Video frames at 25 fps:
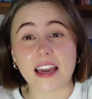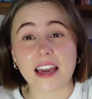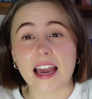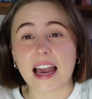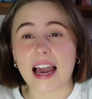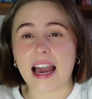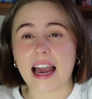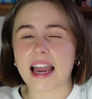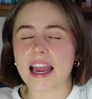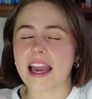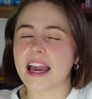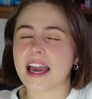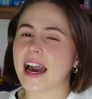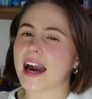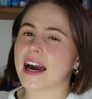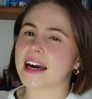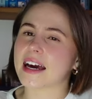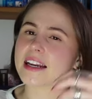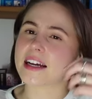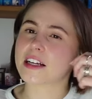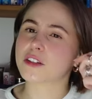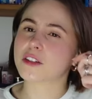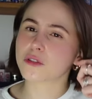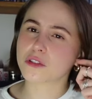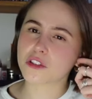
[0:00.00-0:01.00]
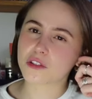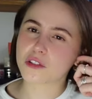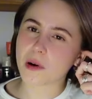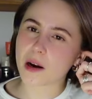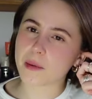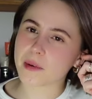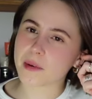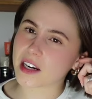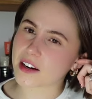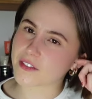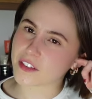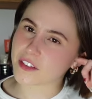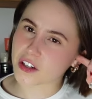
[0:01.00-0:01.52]
And I don't know why we
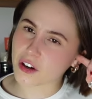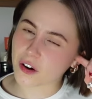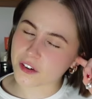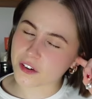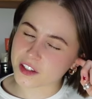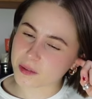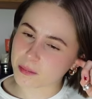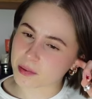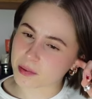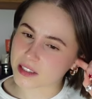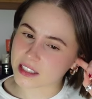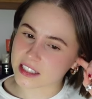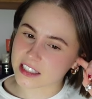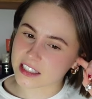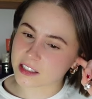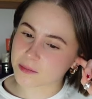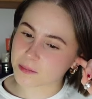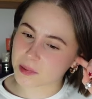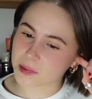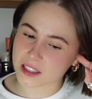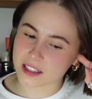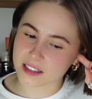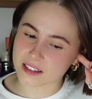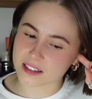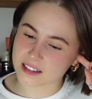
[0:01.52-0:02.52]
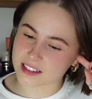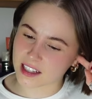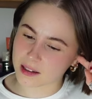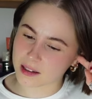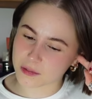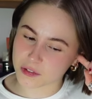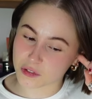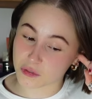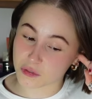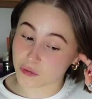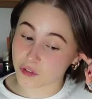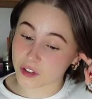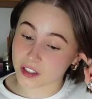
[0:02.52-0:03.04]
never called the police, because that
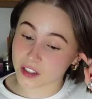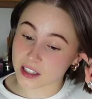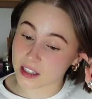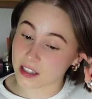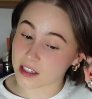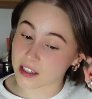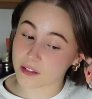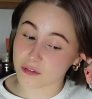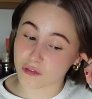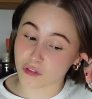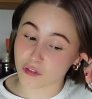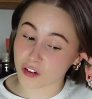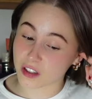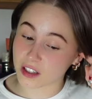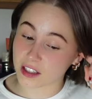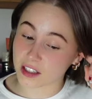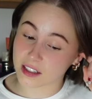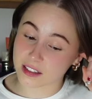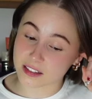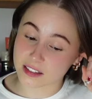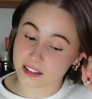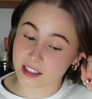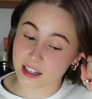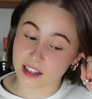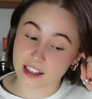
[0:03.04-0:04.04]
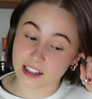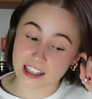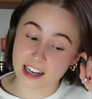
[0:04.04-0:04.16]
was really, really concerning.